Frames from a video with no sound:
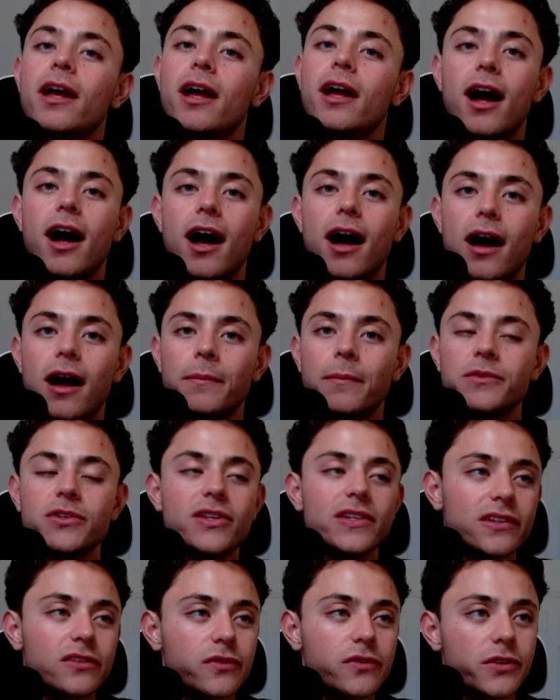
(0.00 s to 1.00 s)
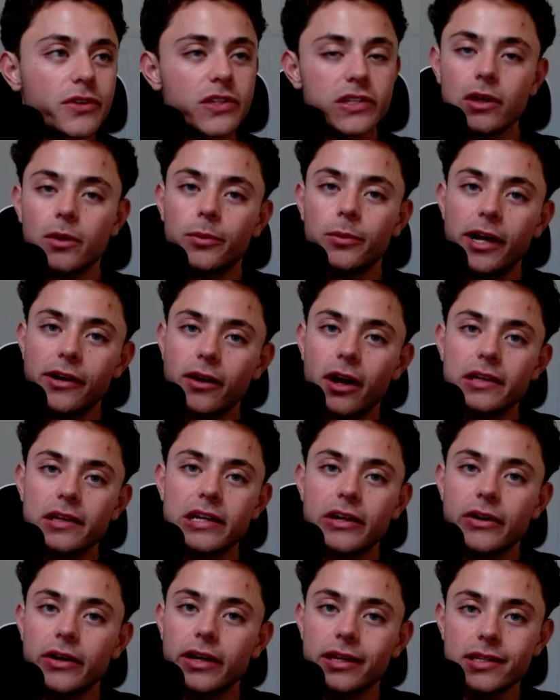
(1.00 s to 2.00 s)
Um, so this is for the Steal Brain Rot
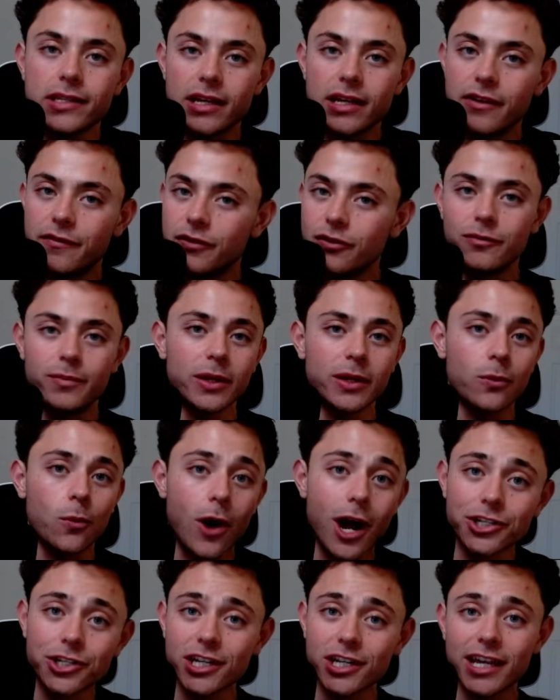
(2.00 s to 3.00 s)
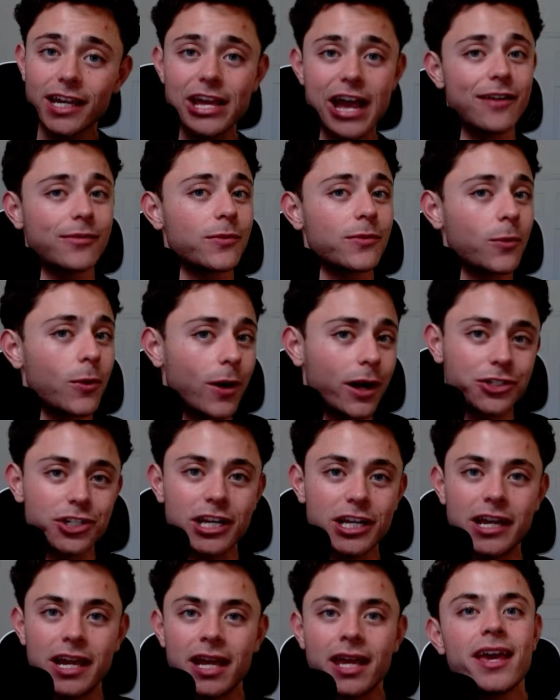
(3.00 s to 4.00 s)
series. If you've been watching, you haven't been
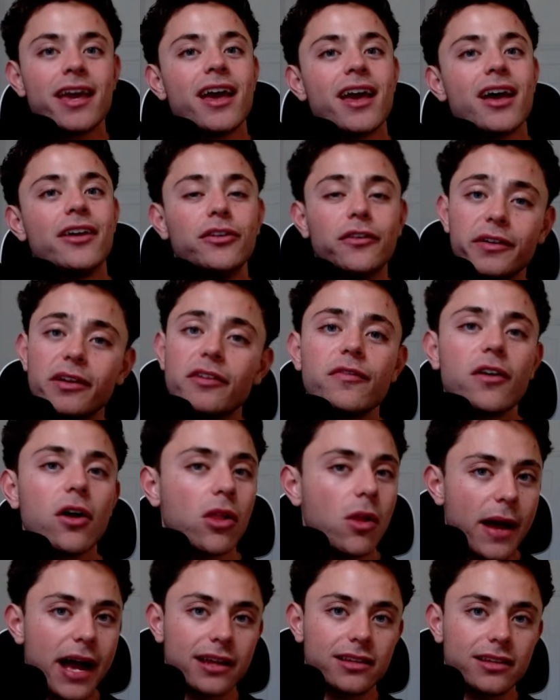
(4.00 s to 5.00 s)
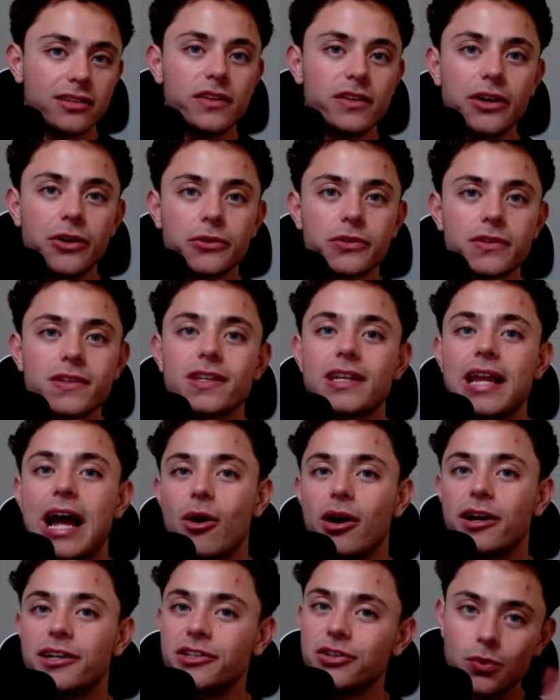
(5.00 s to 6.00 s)
watching, feel free to follow the past videos. Now,
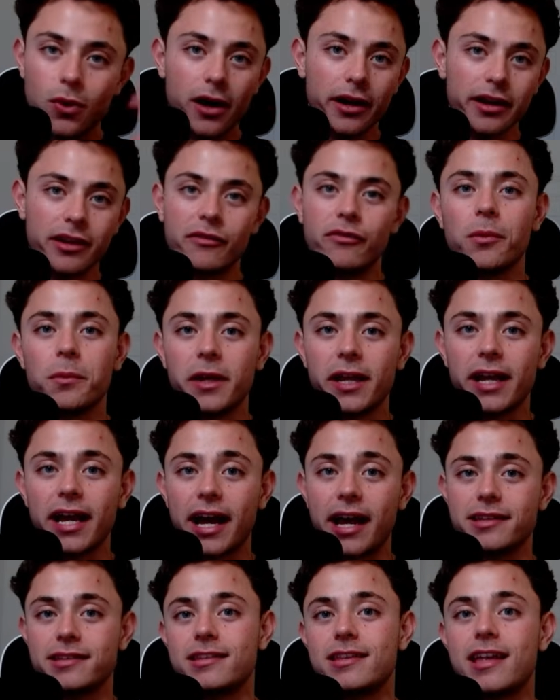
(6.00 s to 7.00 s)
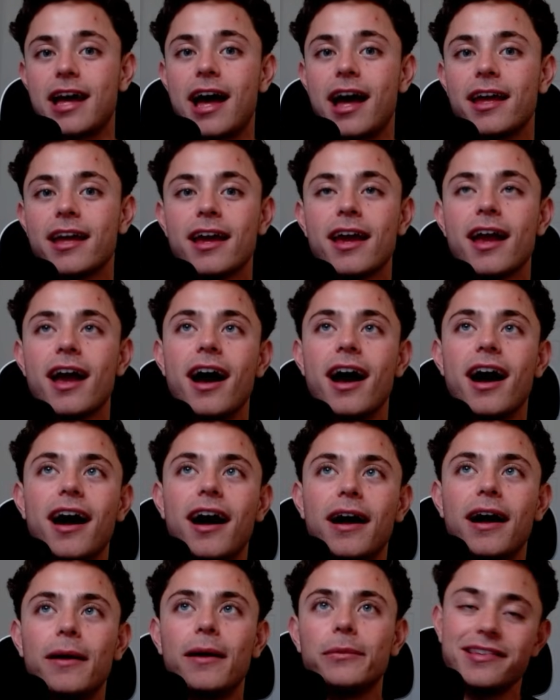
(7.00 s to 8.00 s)
I do want to inform you guys that,
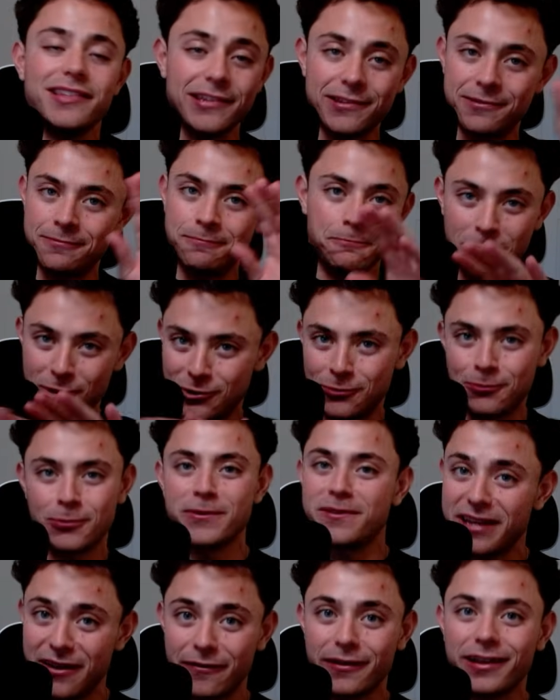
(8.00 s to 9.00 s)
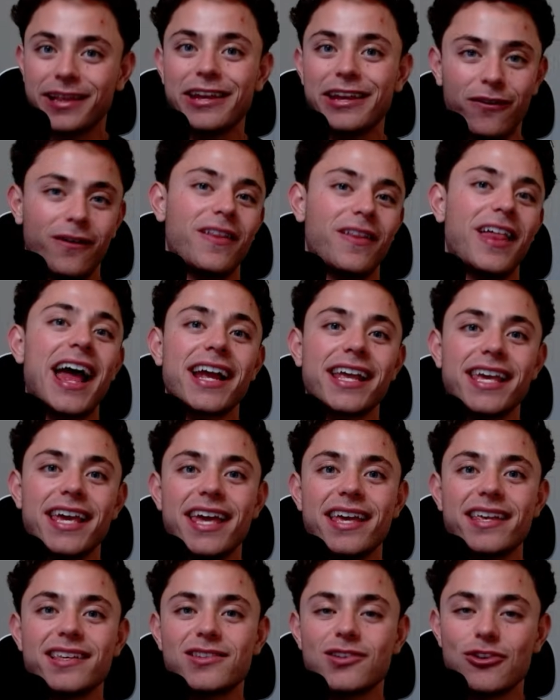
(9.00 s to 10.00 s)
um, yeah, this is just specifically for that
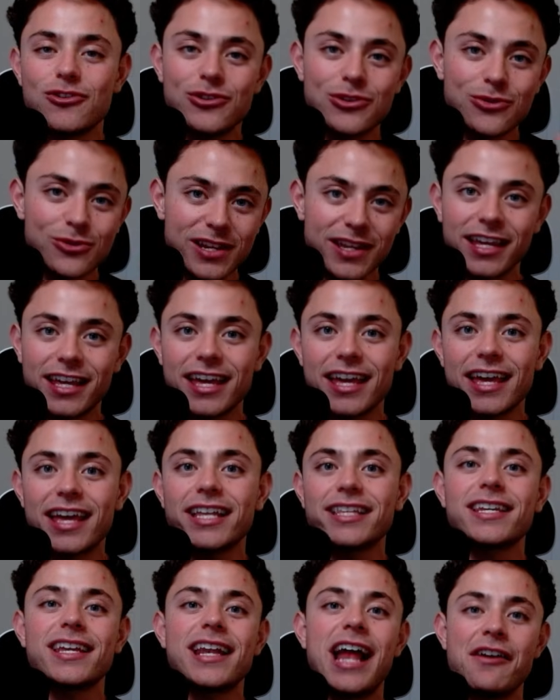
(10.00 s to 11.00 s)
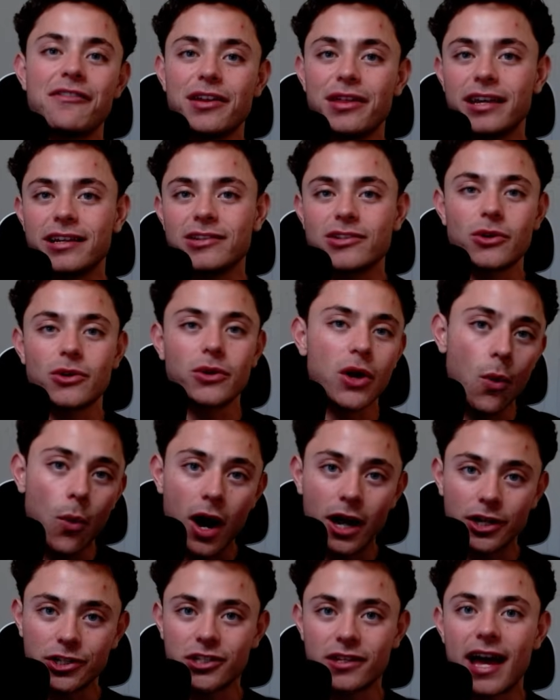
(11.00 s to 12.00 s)
kit, so you do need the kit and everything, so go
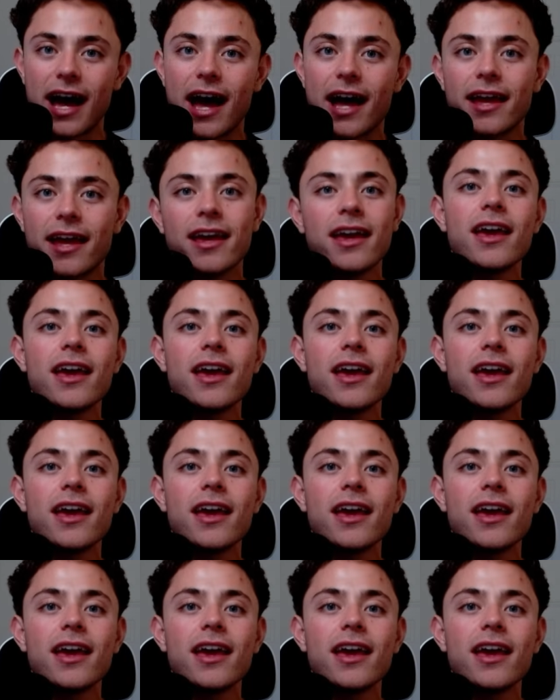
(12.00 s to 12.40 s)
watch that.